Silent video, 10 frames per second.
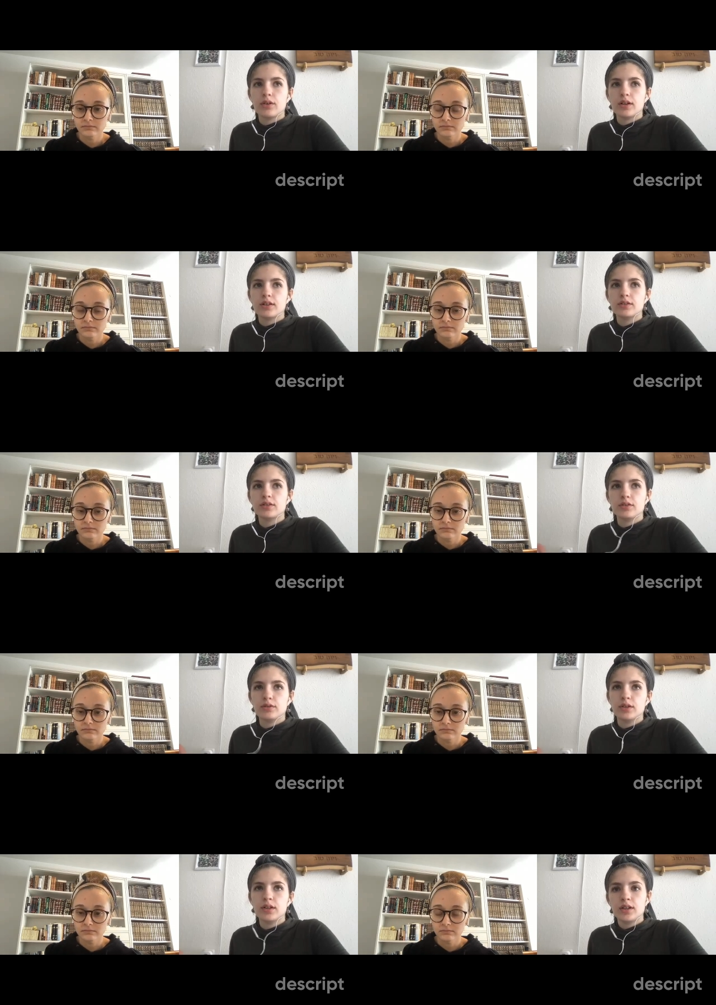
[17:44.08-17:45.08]
Speaker 1: or
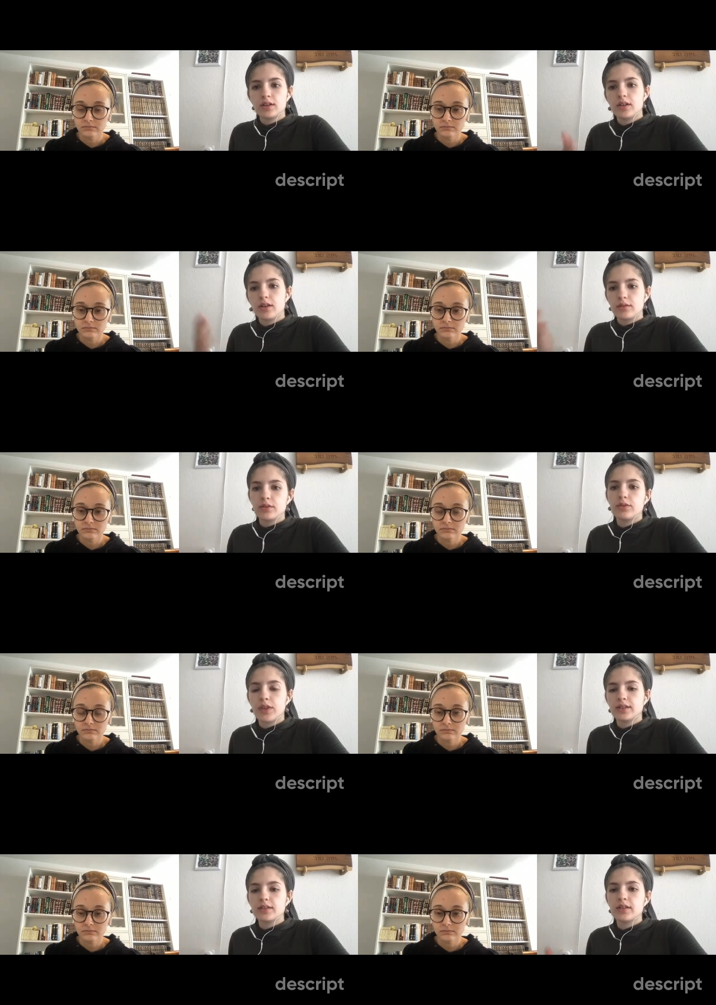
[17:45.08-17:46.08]
to you know you
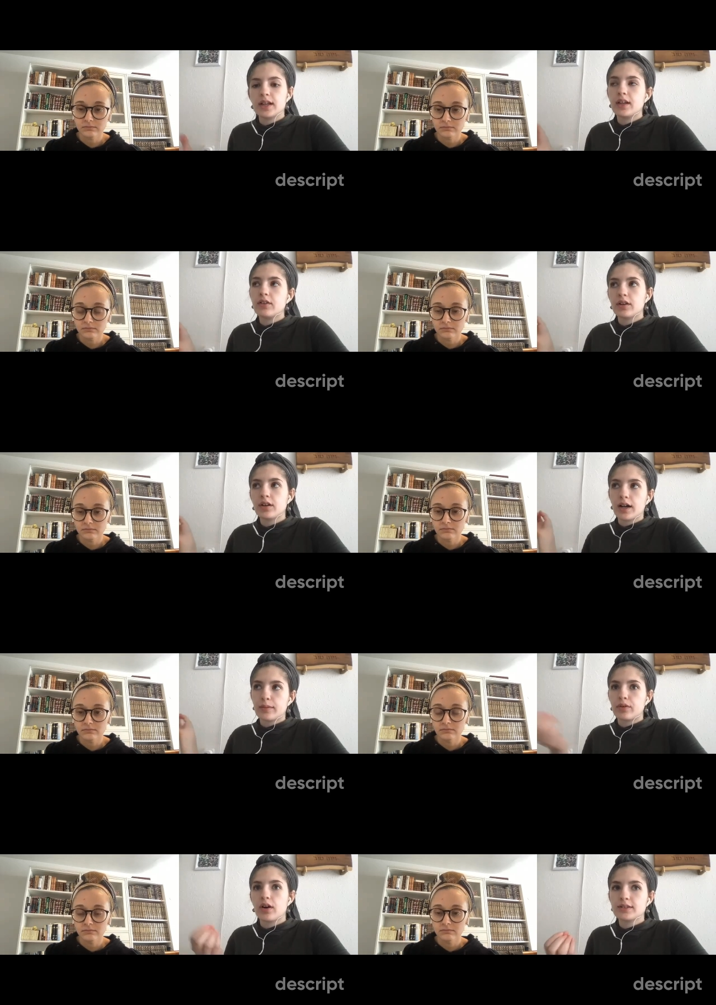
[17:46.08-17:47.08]
think like either on
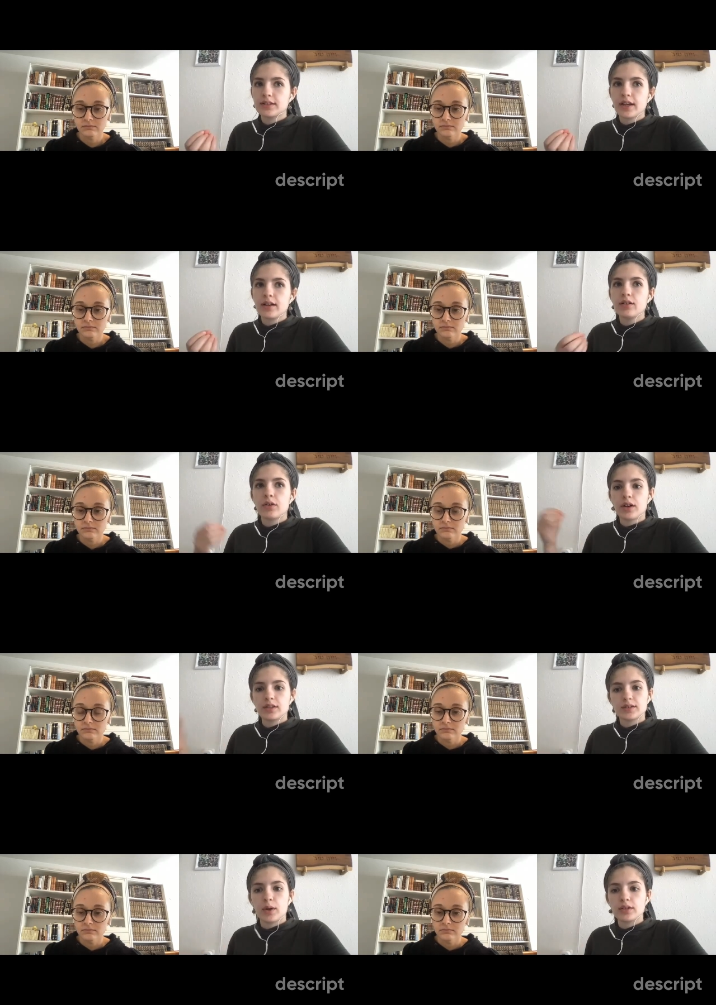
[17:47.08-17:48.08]
a broad scale or
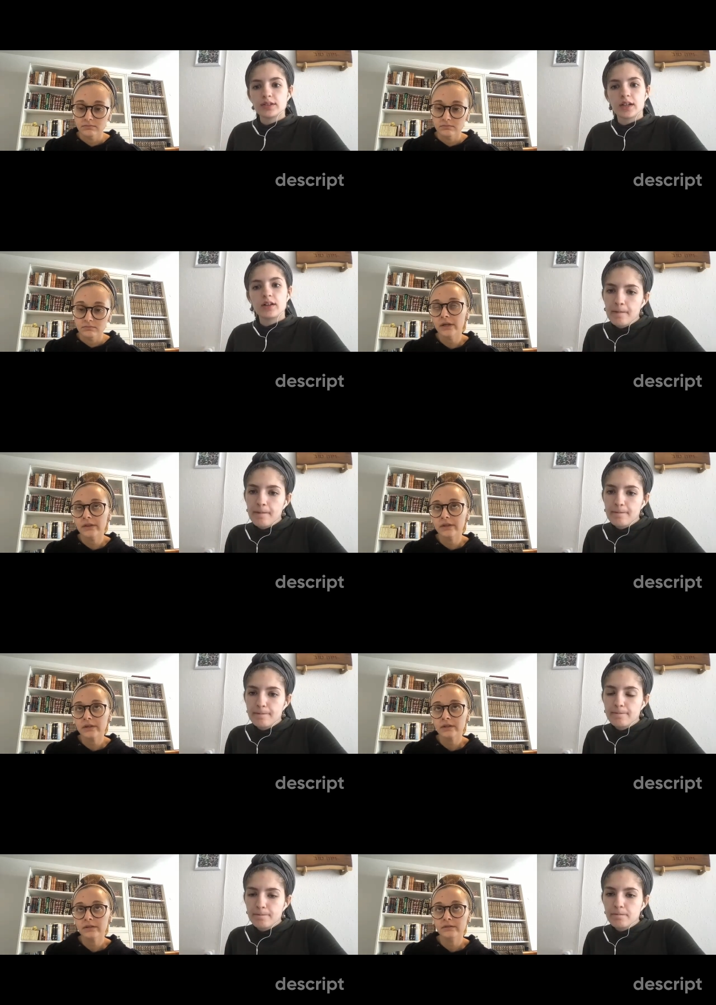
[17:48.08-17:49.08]
on a small scale i
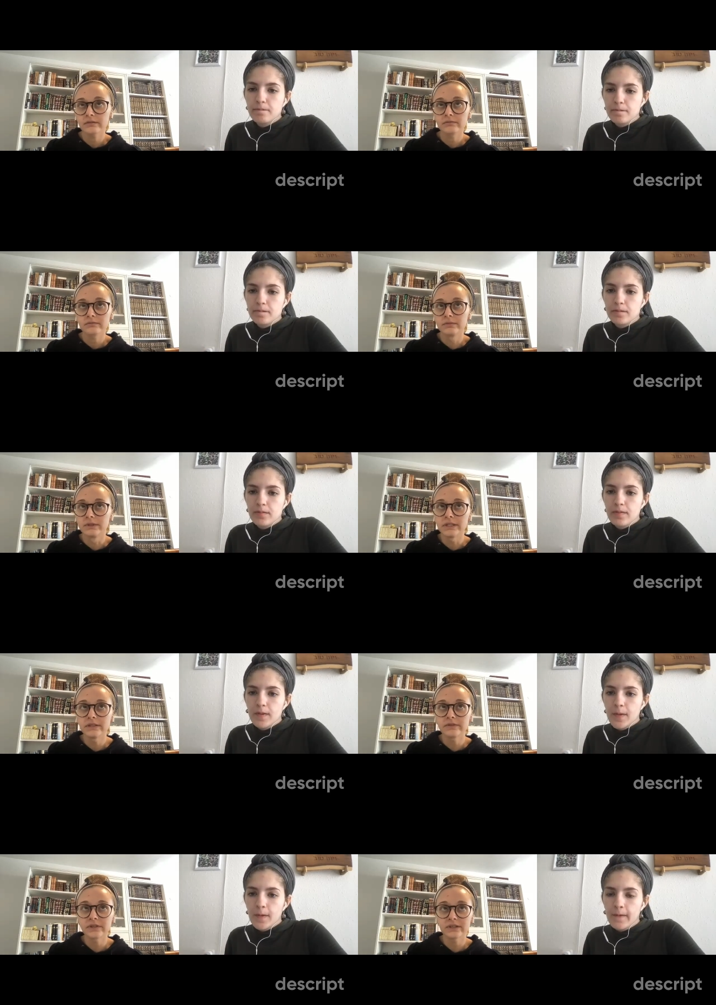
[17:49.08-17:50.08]
think
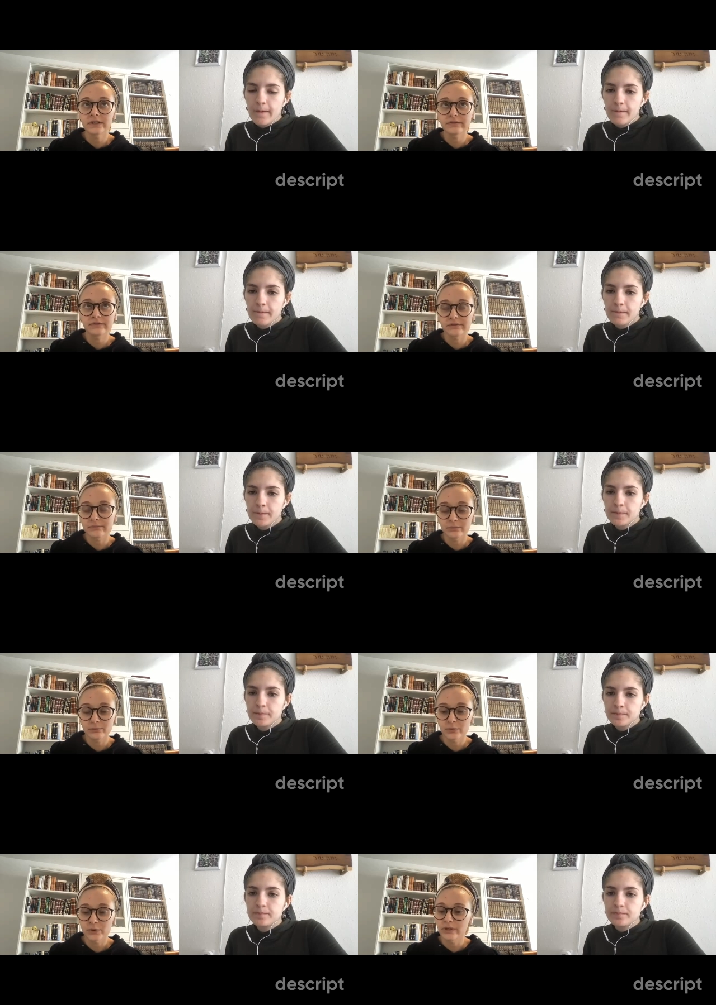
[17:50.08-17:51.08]
Speaker 2: even if
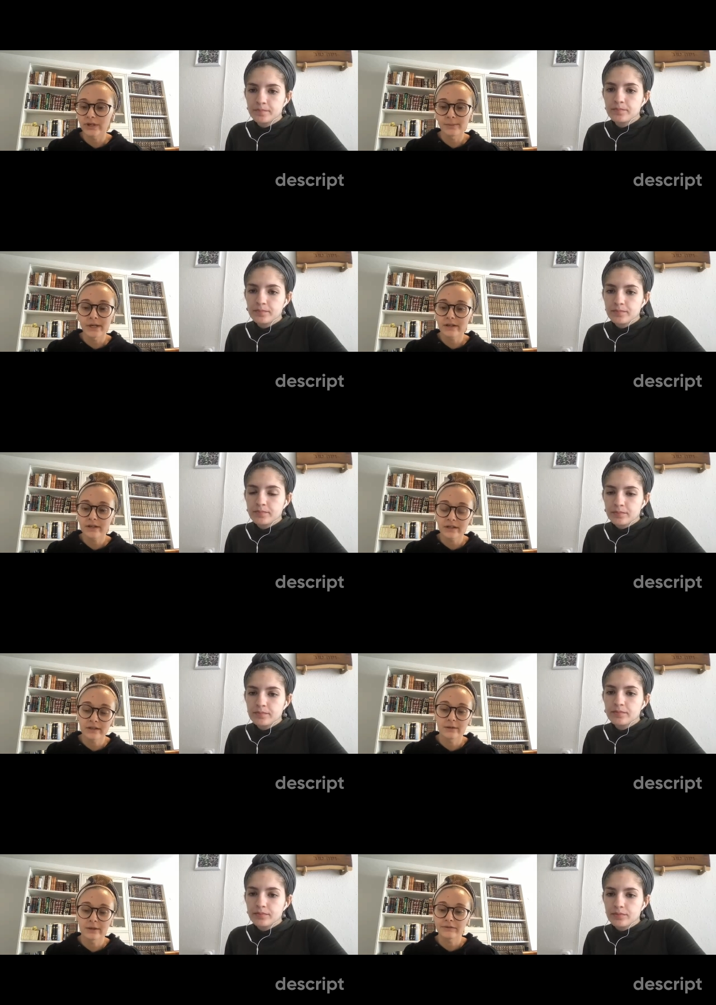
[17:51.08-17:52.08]
you're in america
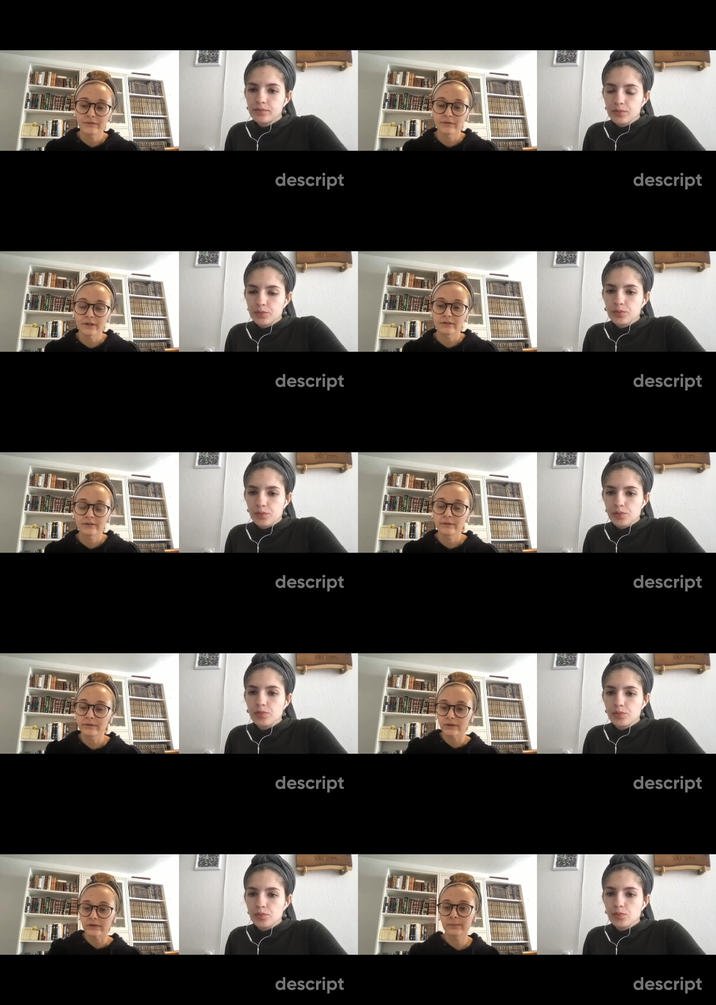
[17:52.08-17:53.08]
and you have a friend
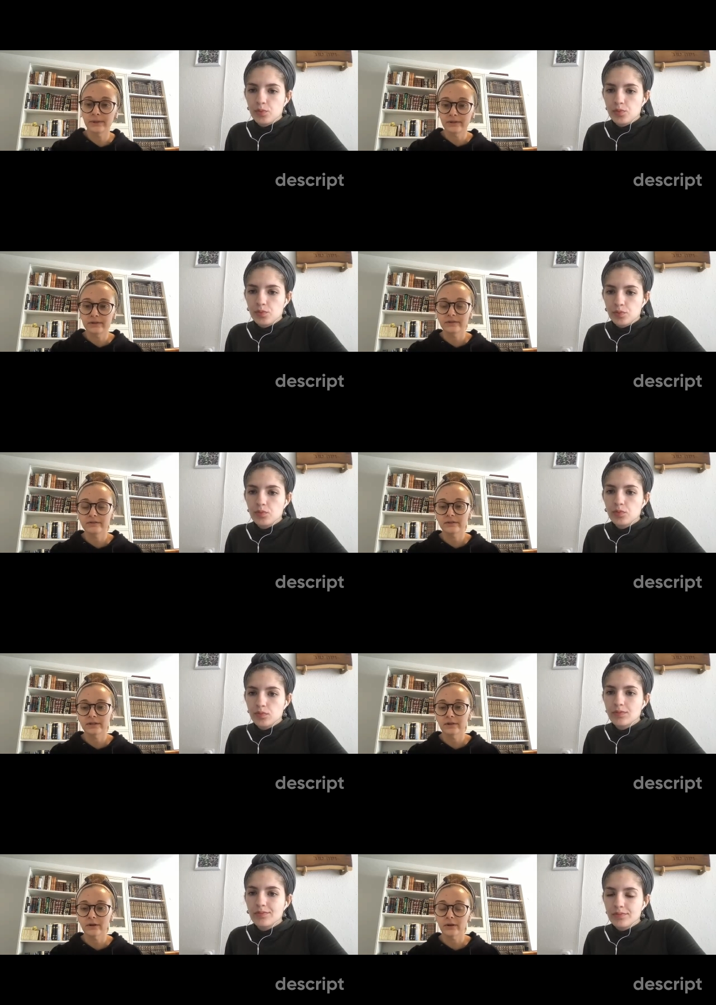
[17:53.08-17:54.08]
whose husband is
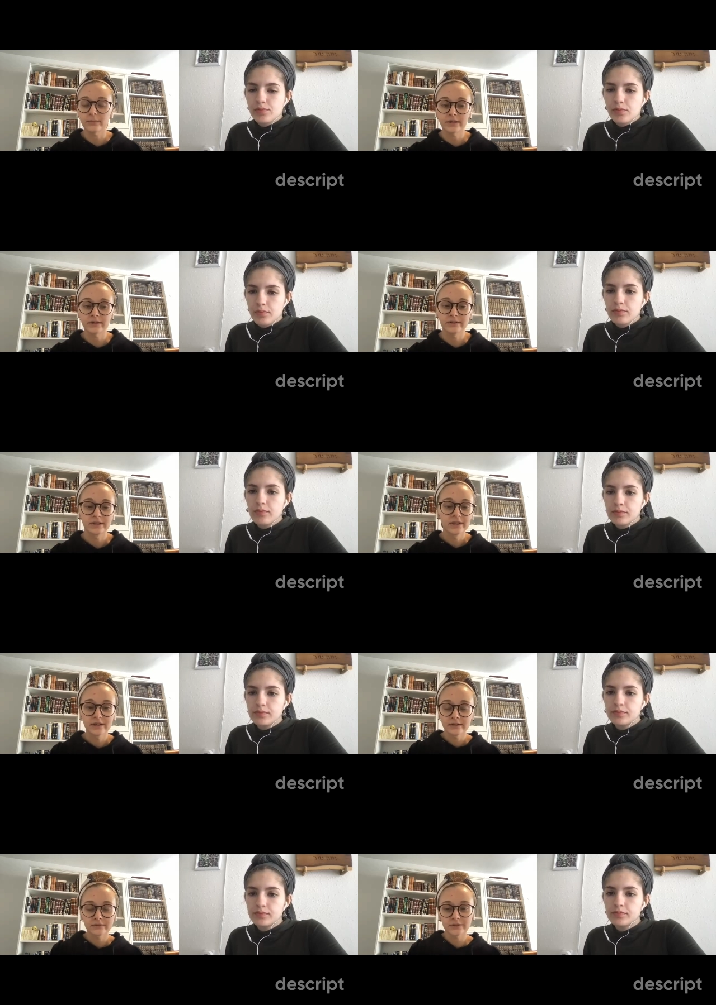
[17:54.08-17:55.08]
in the army
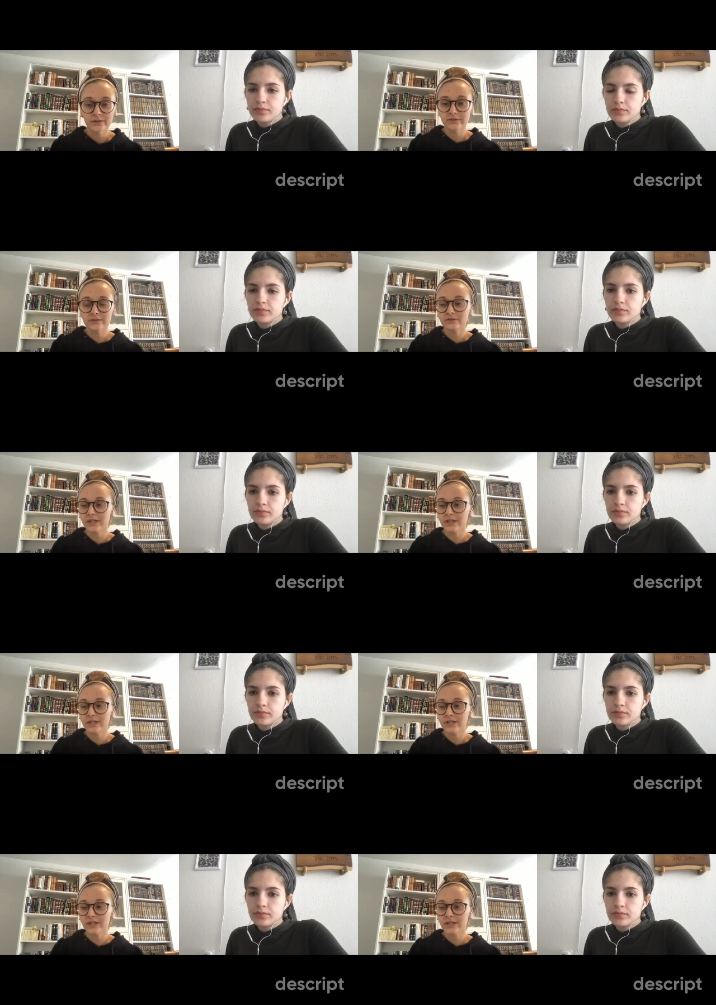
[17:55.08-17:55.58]
just